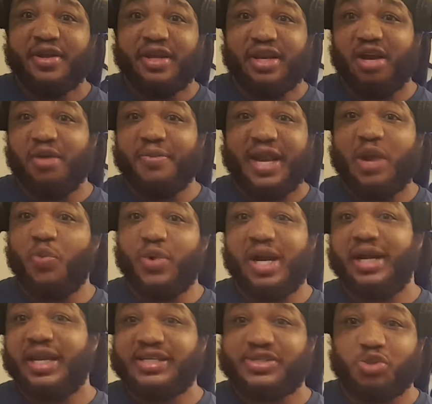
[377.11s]
you know, I mean, they went
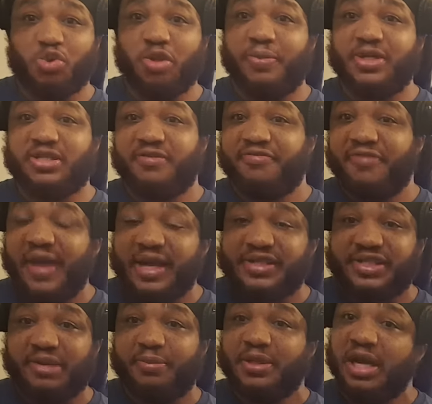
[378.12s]
out there and sold a bunch of fake
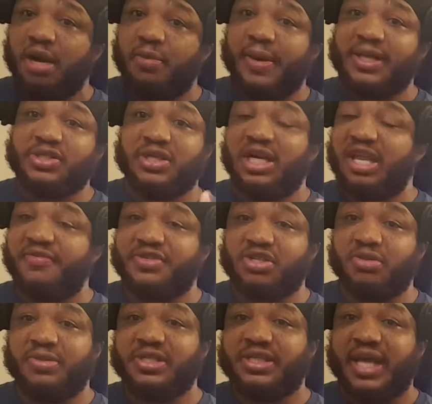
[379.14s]
shit. But no, not even
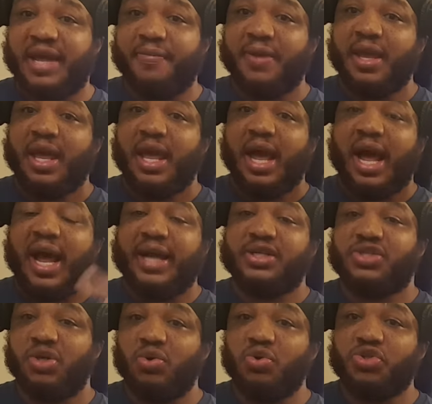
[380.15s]
so much that. I
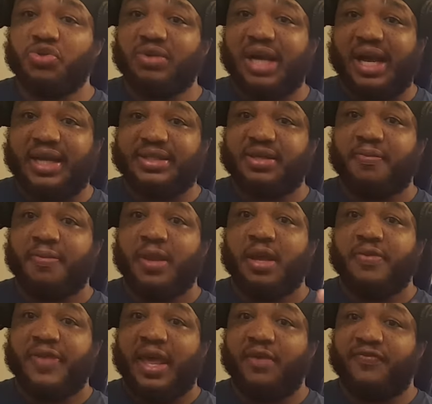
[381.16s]
told you guys
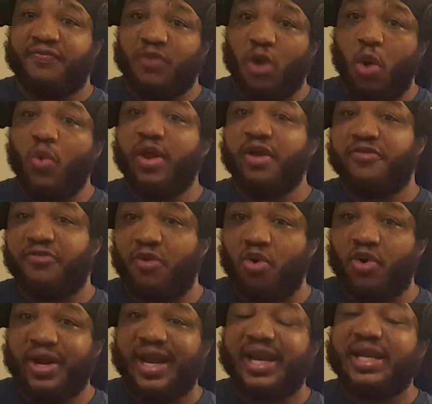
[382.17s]
that going
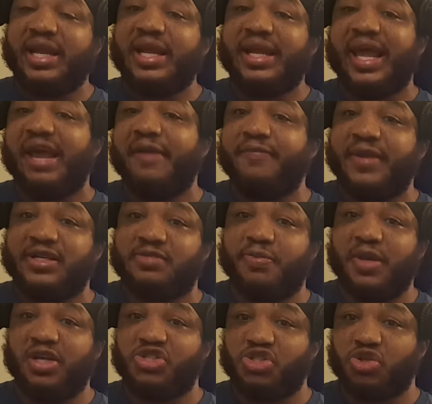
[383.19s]
forward, any game that's
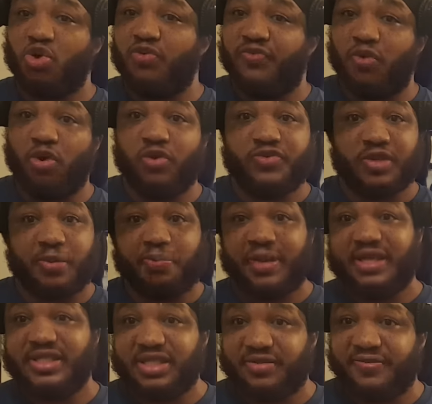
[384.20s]
being shown for us the
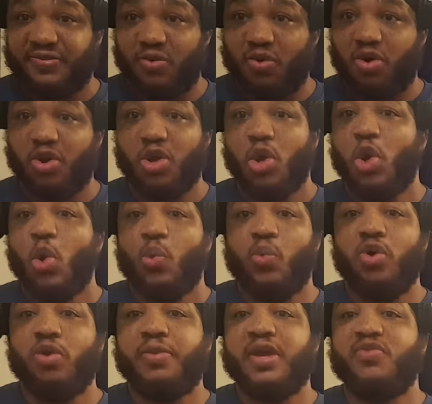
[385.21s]
PlayStation 4
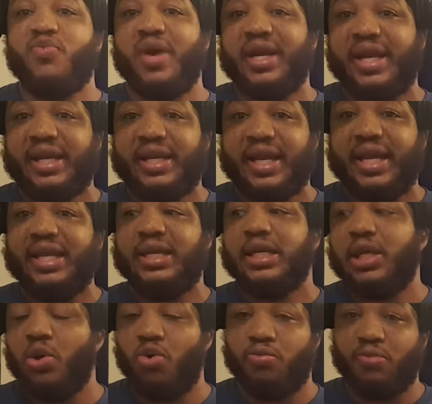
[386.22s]
will be running in
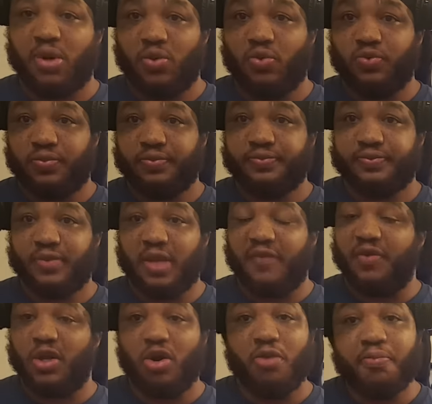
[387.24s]
Neo mode.
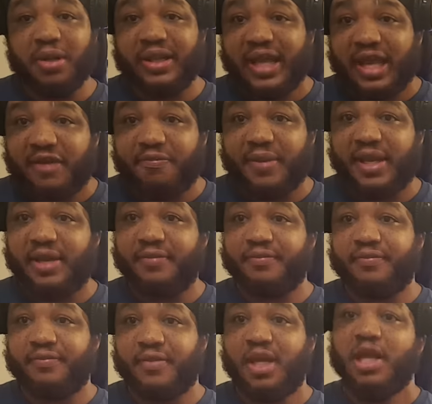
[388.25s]
If you don't believe me,
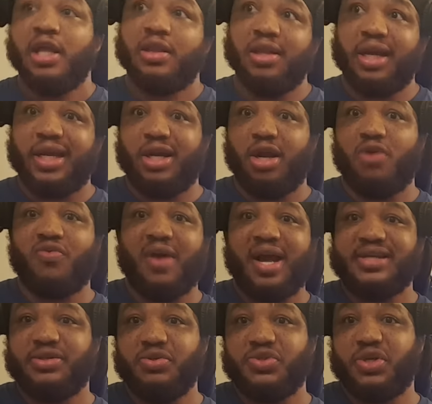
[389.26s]
look at
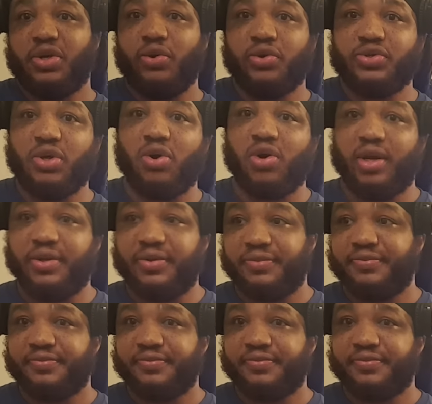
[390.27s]
Horizon Zero Dawn.